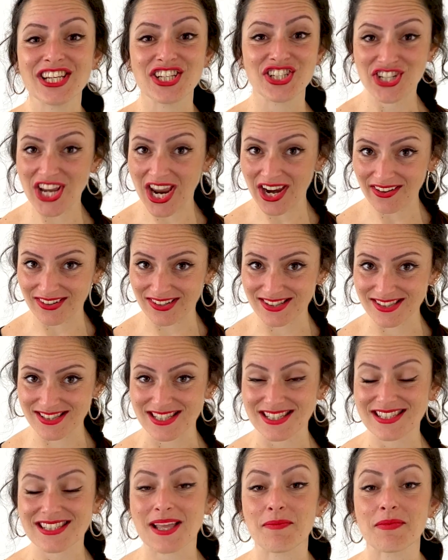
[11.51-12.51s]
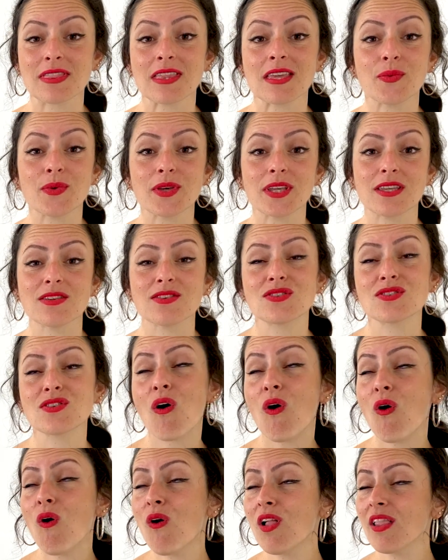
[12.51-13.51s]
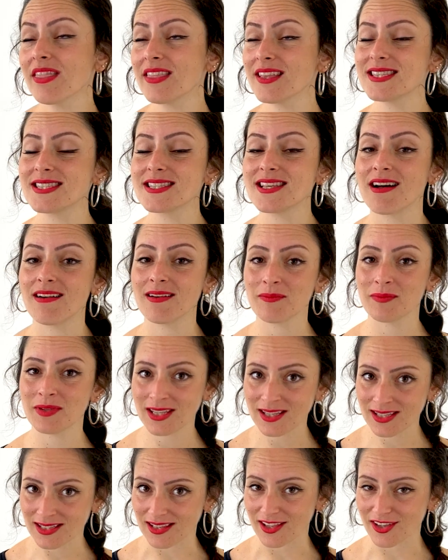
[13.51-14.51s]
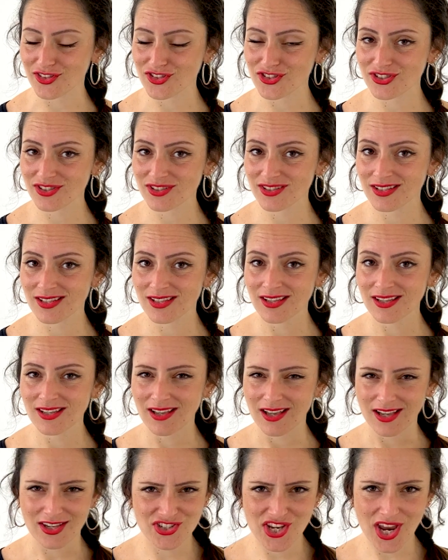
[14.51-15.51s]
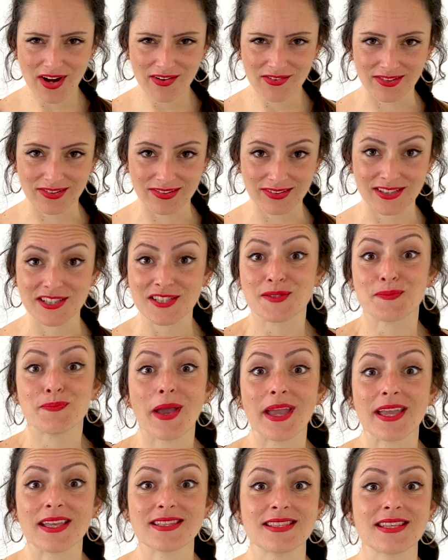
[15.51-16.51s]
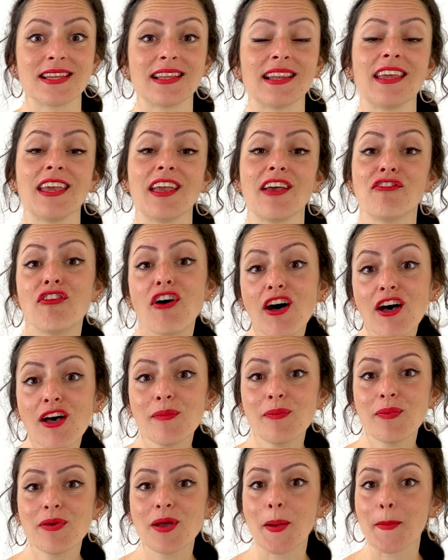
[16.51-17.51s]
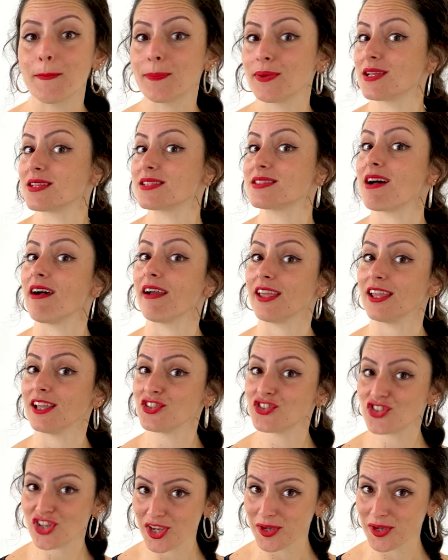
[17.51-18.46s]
Gerunds are something we use all the time in English. A gerund is basically a verb plus ing.